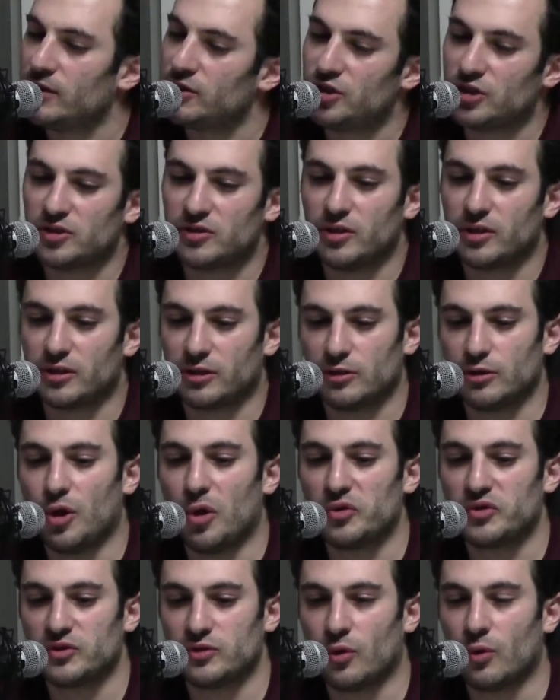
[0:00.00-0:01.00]
just looked
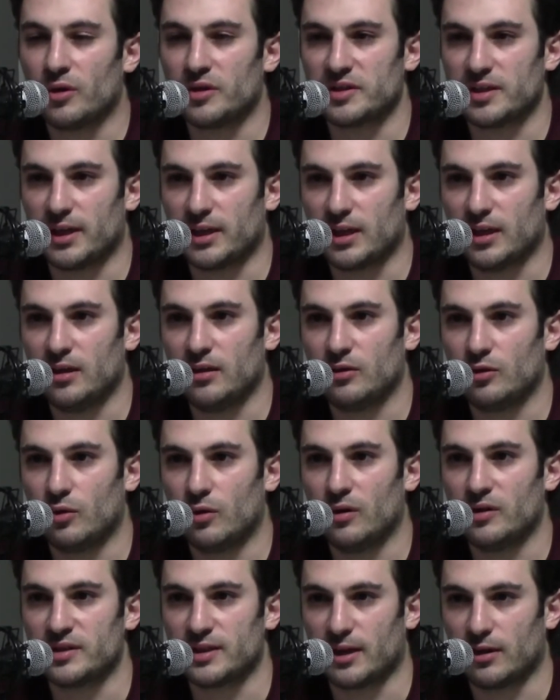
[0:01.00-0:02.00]
closed doors, like
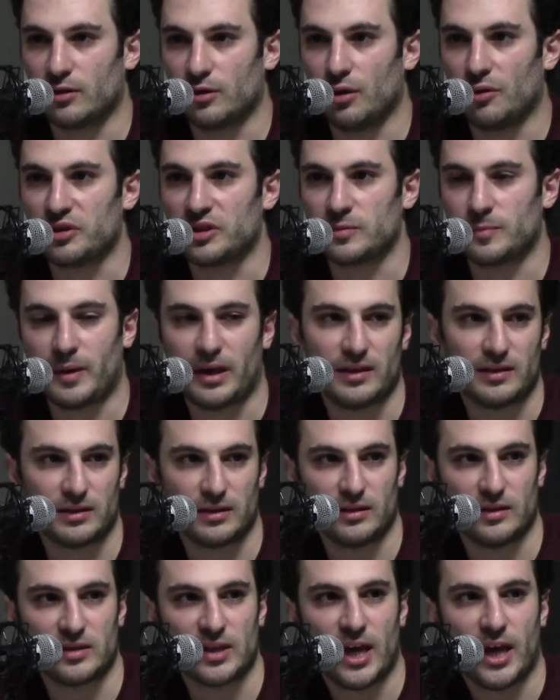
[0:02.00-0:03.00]
indoors, like closed
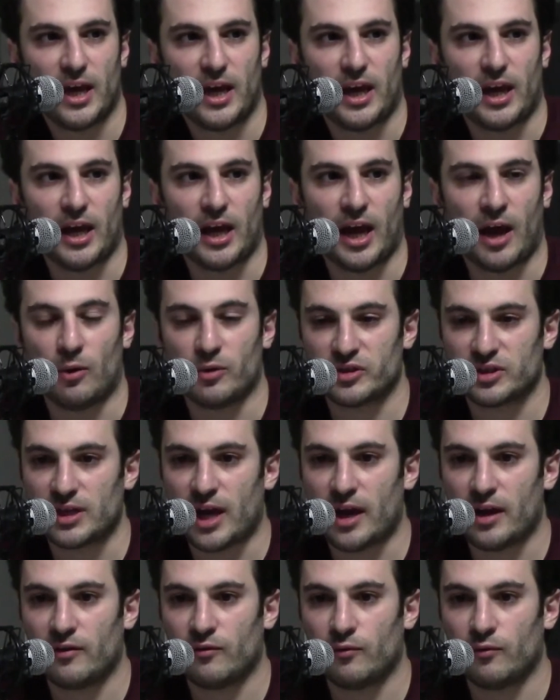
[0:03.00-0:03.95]
spaces. I was kind of